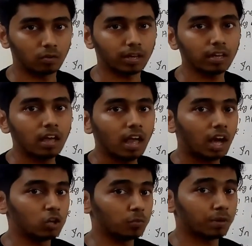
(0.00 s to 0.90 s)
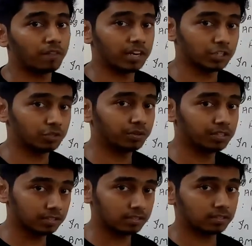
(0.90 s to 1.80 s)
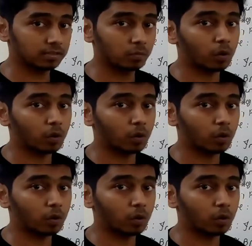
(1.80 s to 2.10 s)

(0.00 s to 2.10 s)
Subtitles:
Okay, I hope you have understood this,